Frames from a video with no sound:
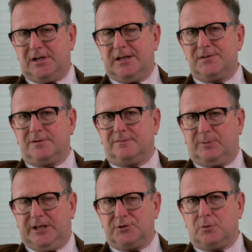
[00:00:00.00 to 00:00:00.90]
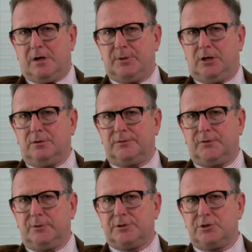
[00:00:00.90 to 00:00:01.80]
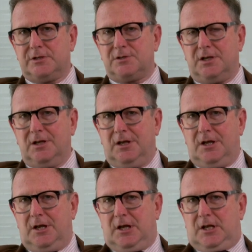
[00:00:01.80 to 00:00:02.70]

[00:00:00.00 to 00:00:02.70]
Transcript: which states have pledged to uphold through a treaty.